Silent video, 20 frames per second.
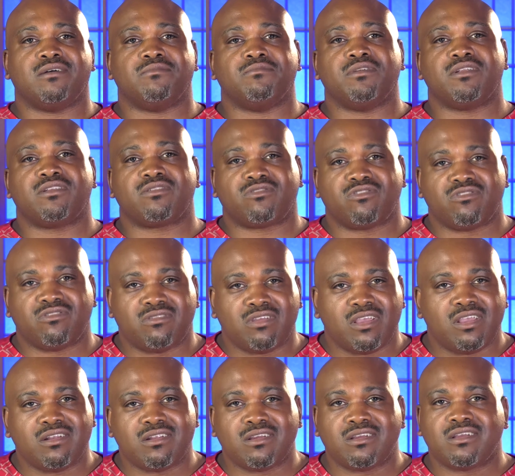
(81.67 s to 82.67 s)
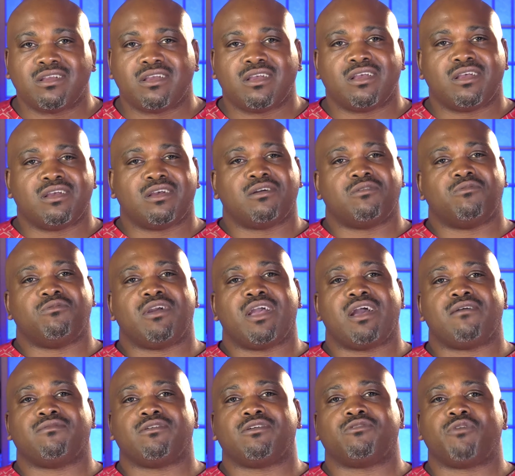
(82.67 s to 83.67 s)
Minister Gina, we
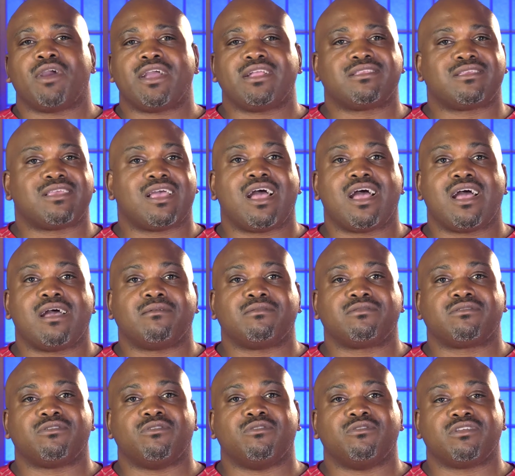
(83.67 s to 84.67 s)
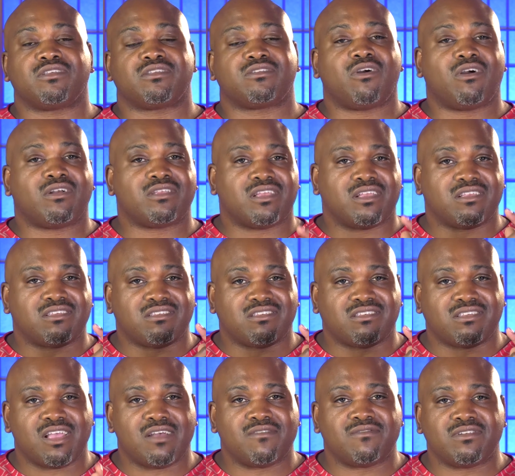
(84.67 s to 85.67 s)
have a great time. So it starts at
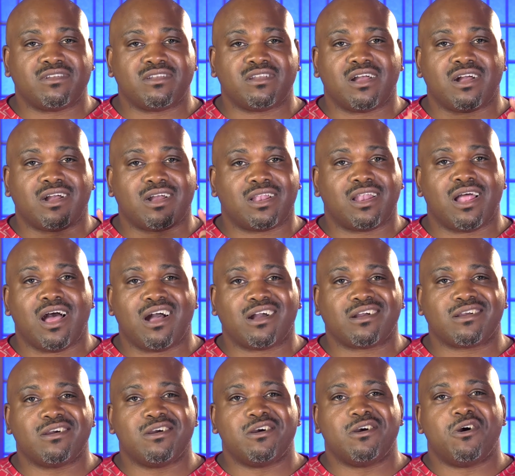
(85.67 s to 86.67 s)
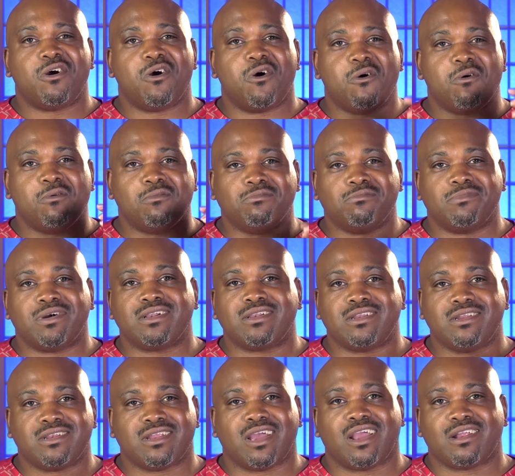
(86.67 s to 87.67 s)
7 o'clock on
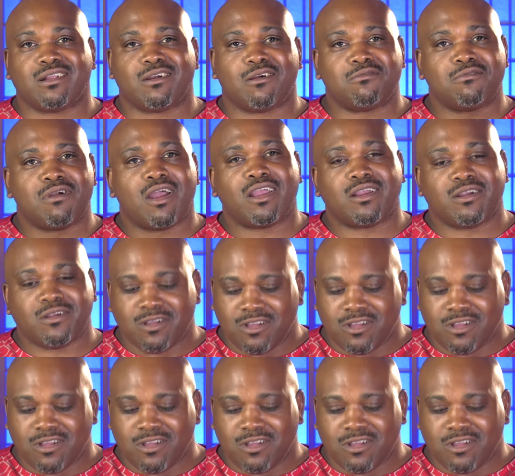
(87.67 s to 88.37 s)
Monday night, all right?